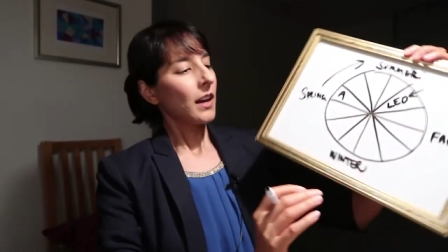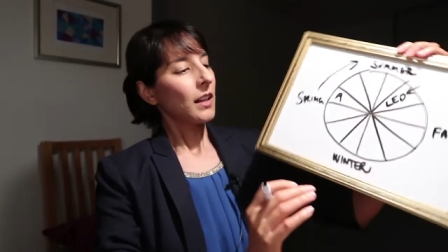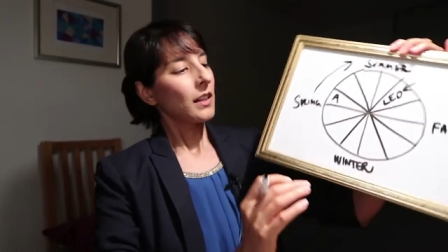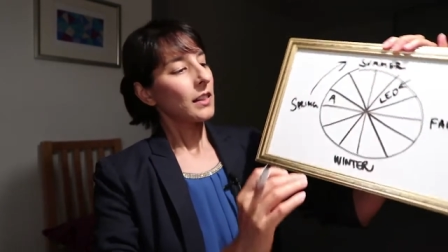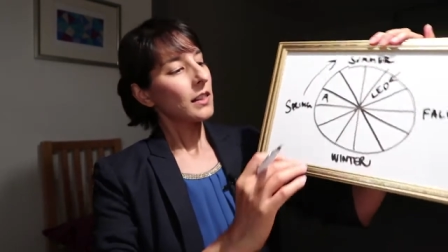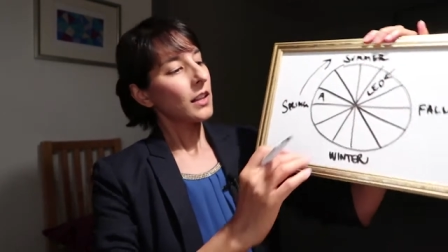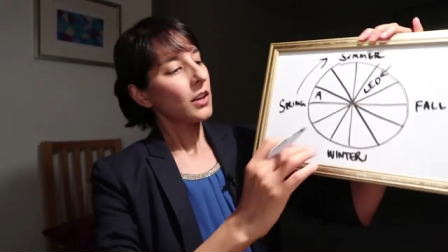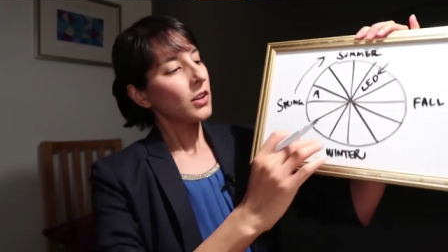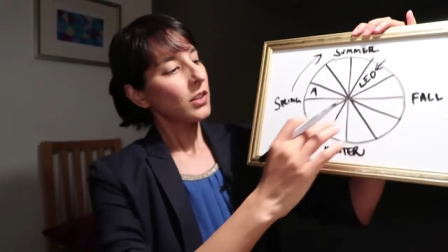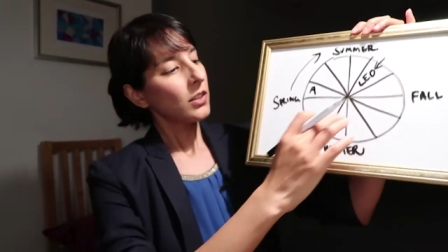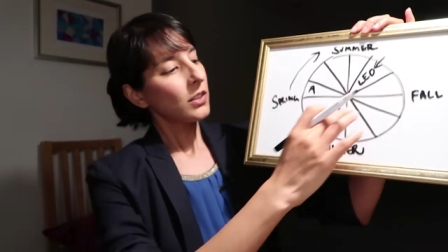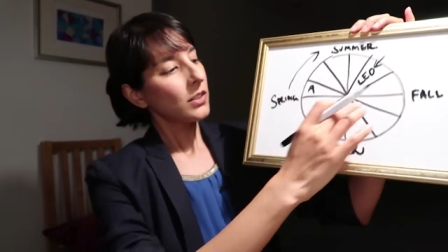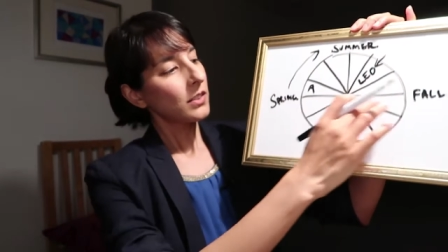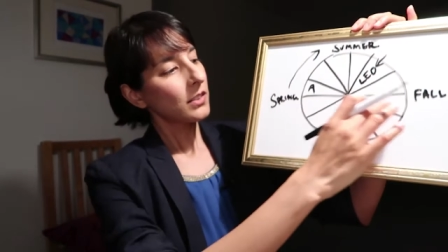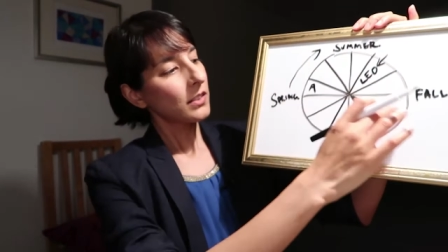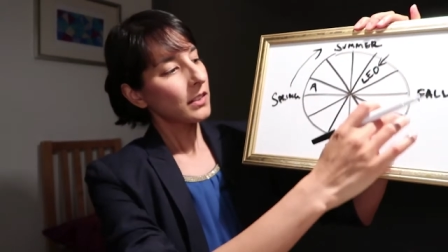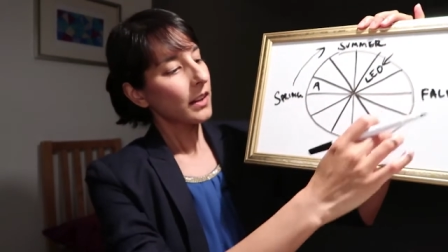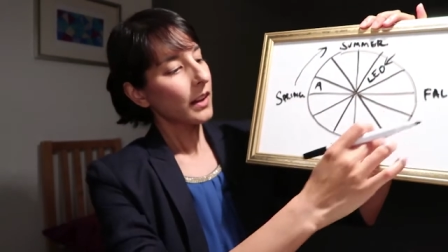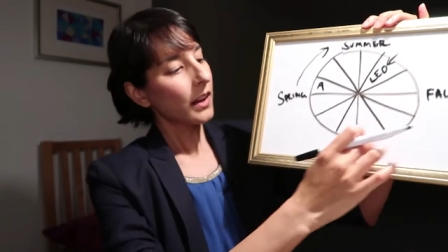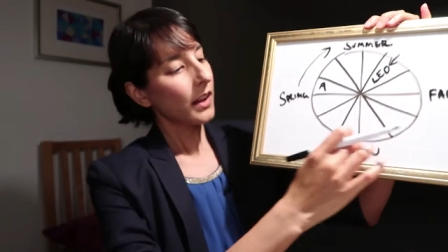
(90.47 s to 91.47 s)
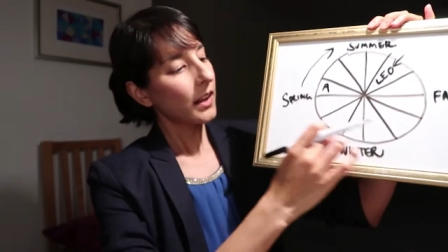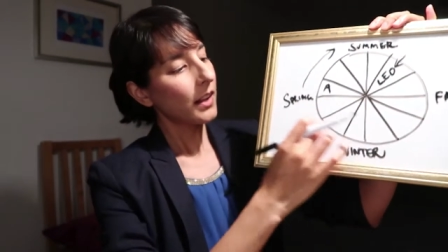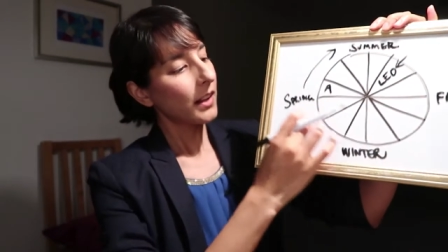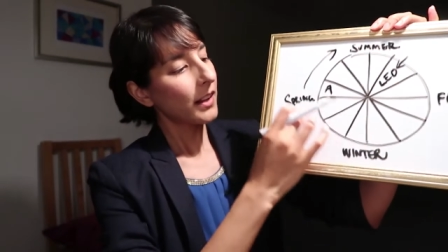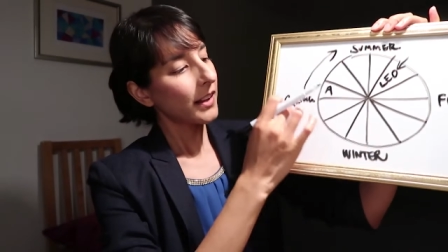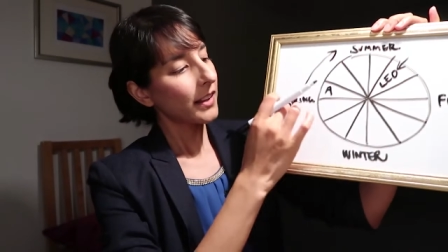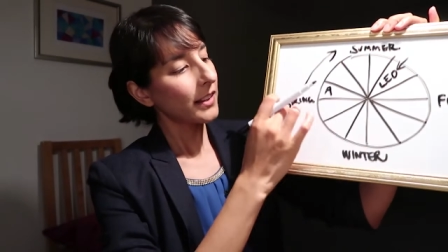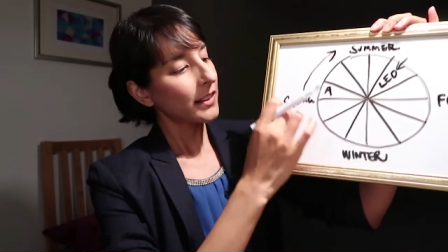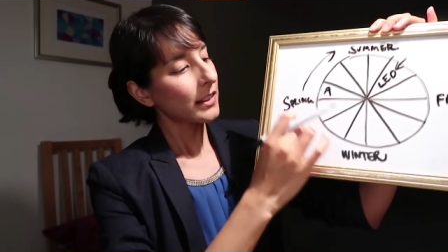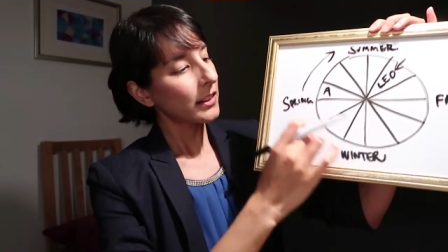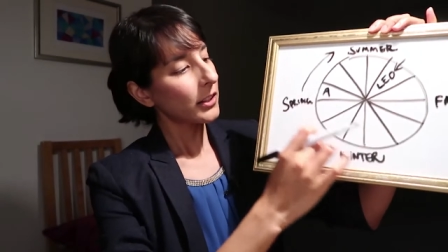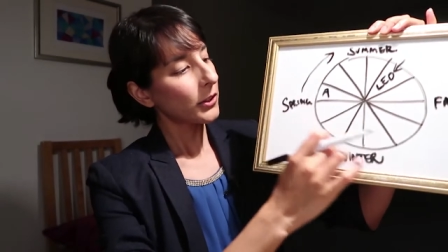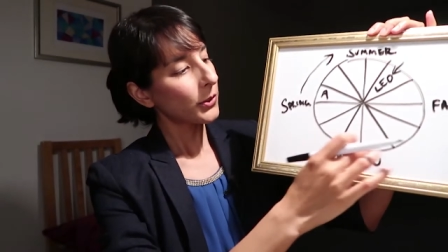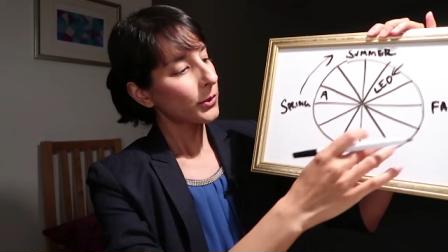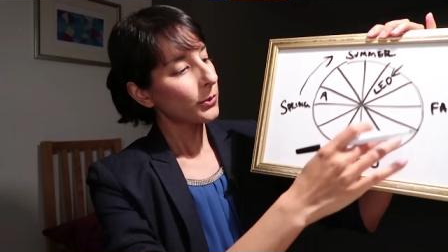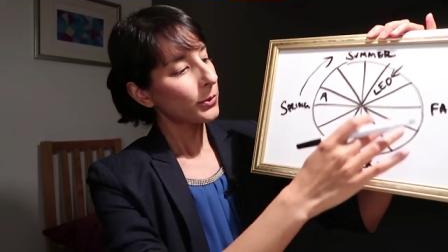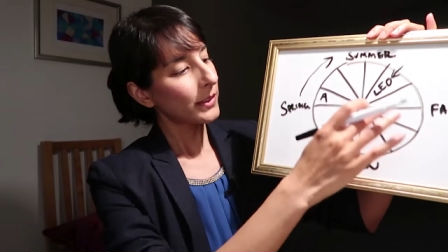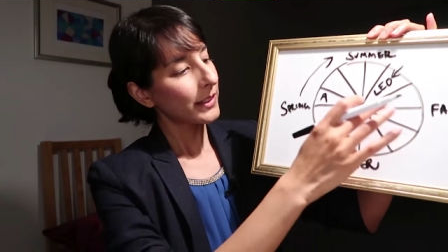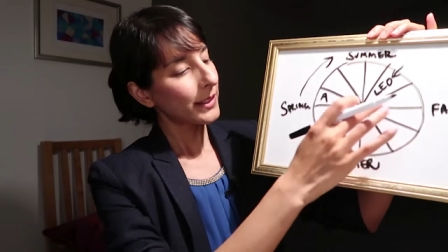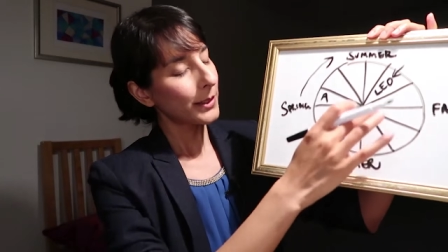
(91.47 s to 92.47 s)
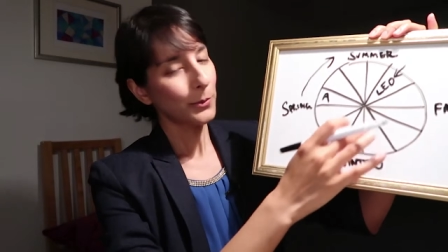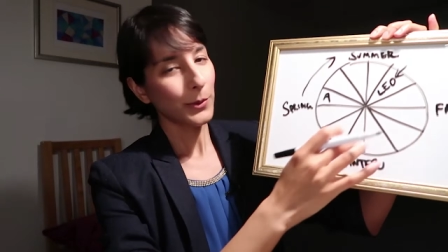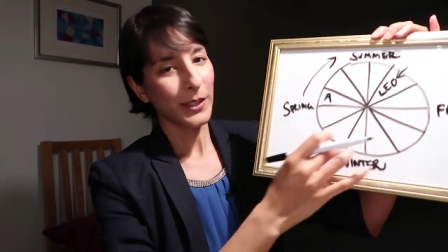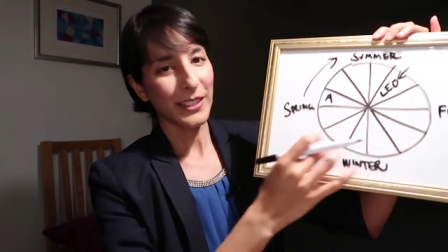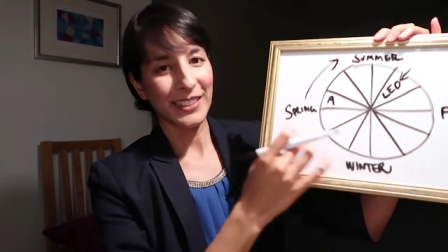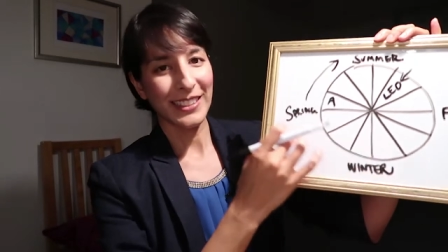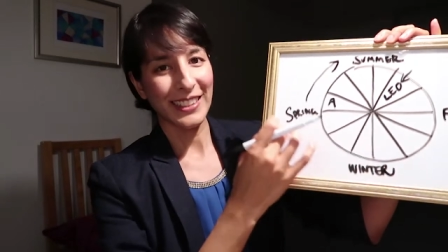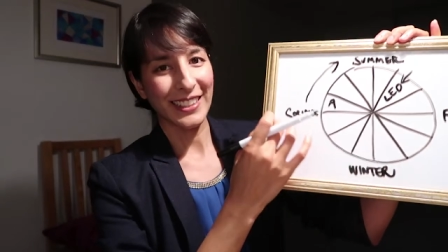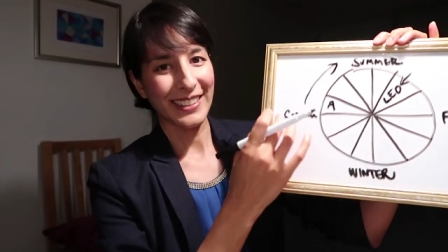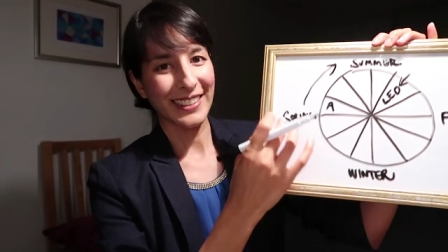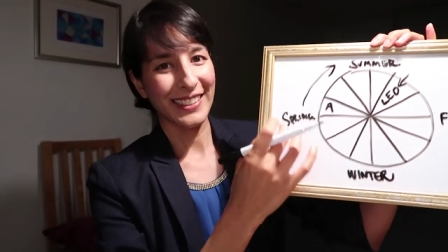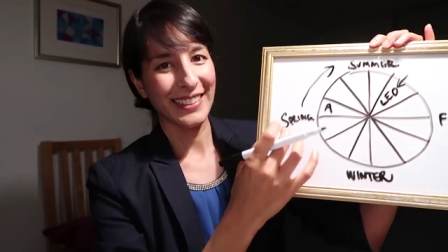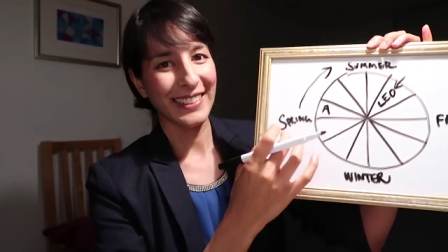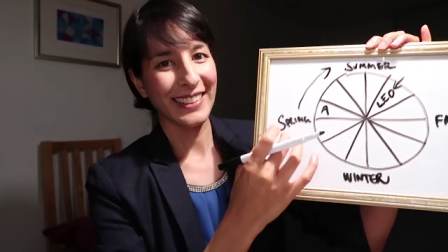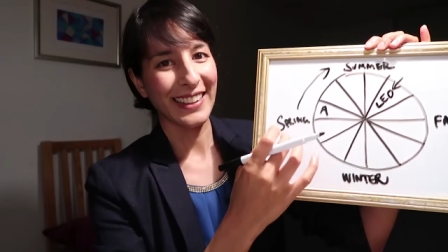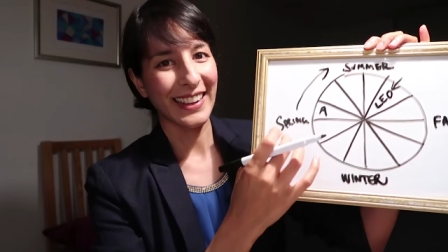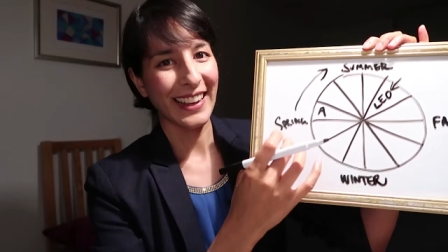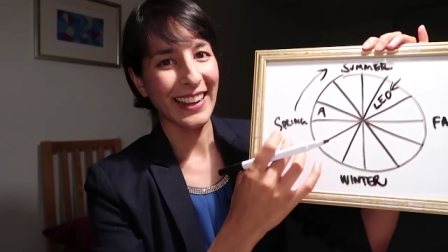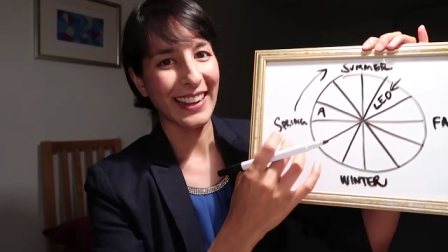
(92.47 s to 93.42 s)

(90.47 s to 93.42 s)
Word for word: a long, hard, lonely winter,